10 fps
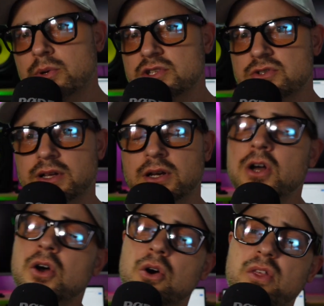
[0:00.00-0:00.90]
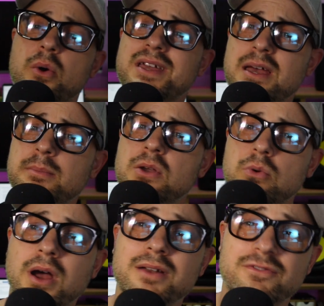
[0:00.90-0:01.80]
in Australia, although it can be
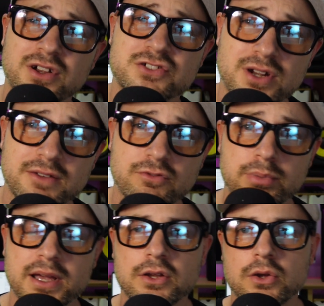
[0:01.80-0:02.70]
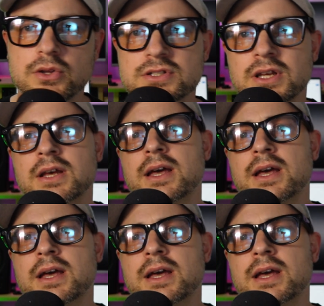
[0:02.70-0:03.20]
quite frustrating for brand owners